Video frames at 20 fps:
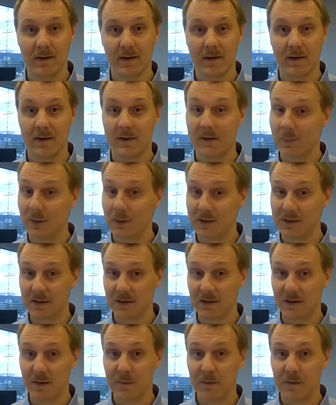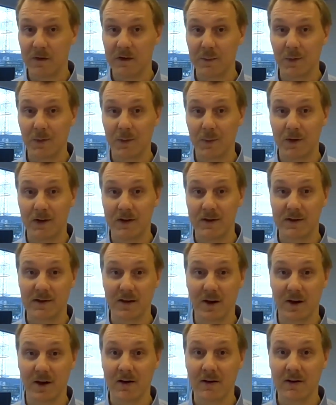So what's the difference between
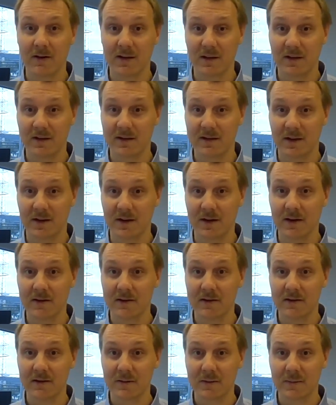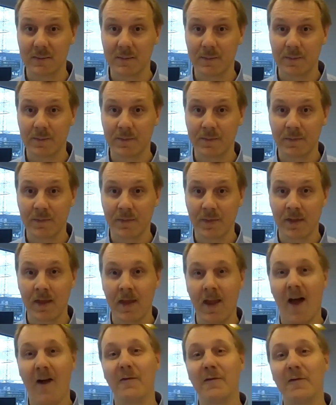Snarks and Starks?
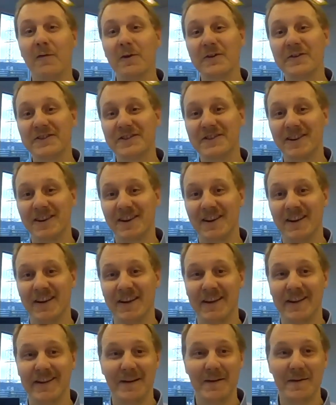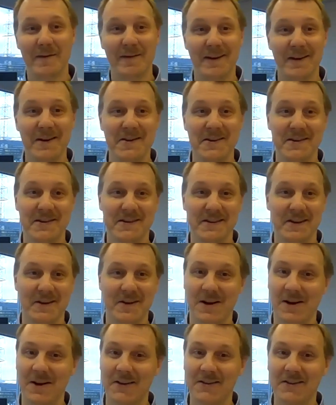Unfortunately, the definitions are
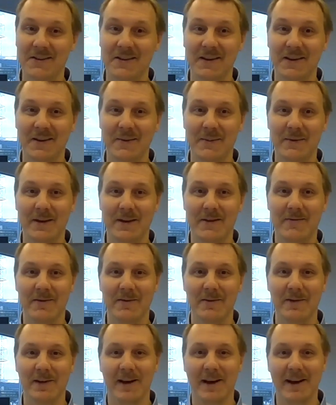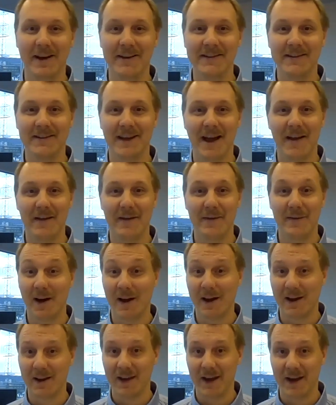constantly being revised and
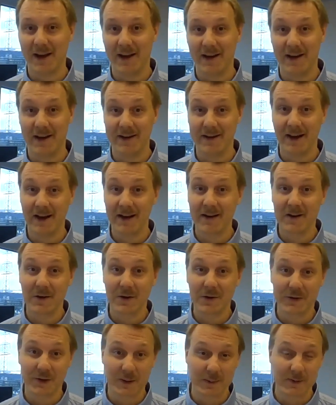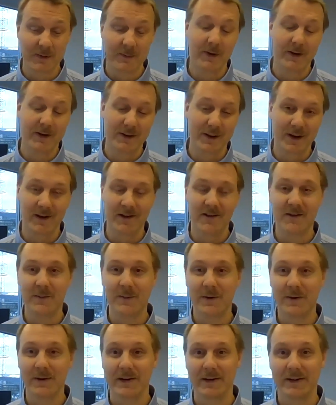violated in technical terms, but not in
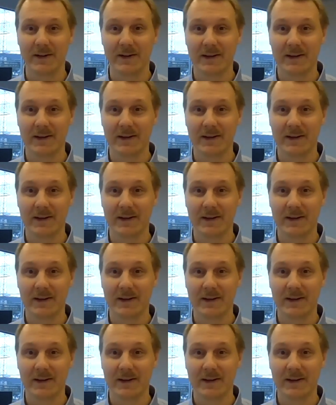spirit.